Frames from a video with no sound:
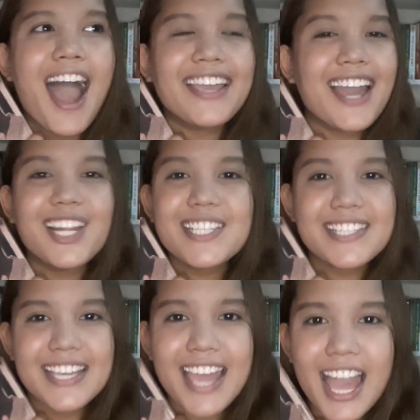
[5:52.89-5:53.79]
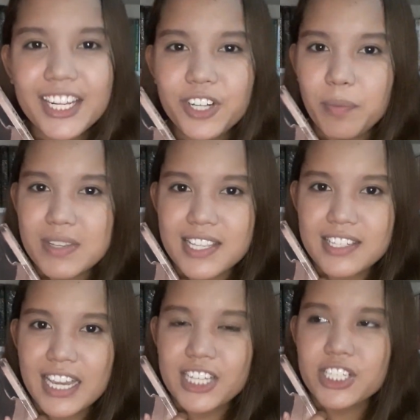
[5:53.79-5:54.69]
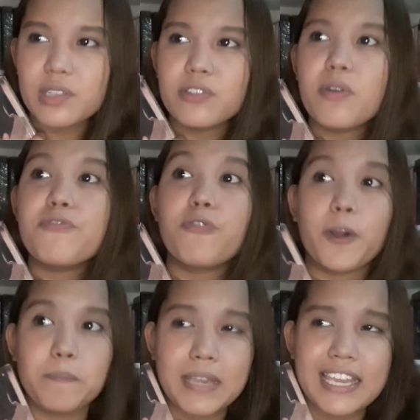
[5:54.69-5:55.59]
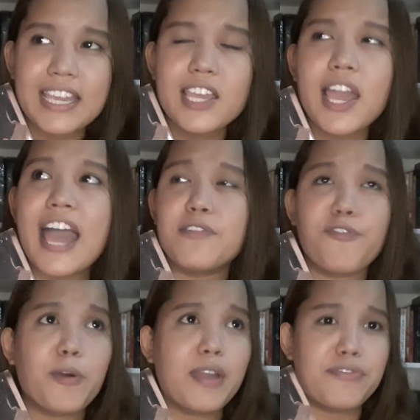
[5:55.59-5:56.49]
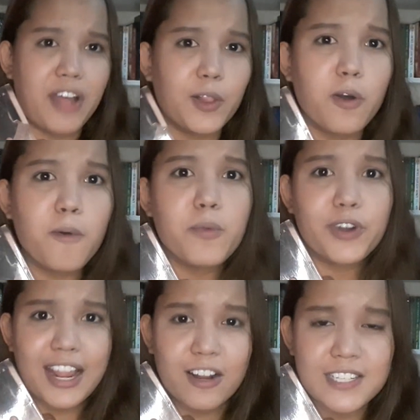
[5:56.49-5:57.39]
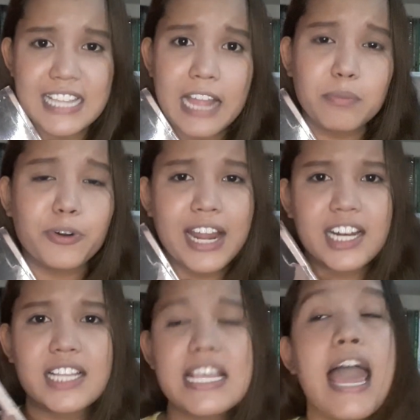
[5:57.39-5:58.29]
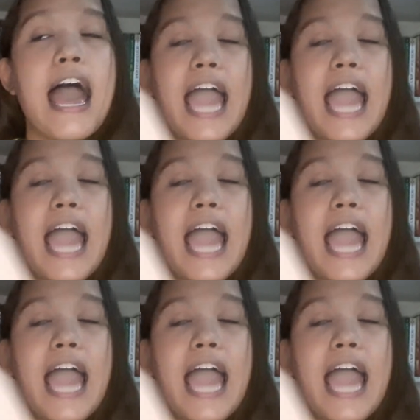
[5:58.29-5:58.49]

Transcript: I cannot see any representation for me and for my fellow Morenos and Morenas.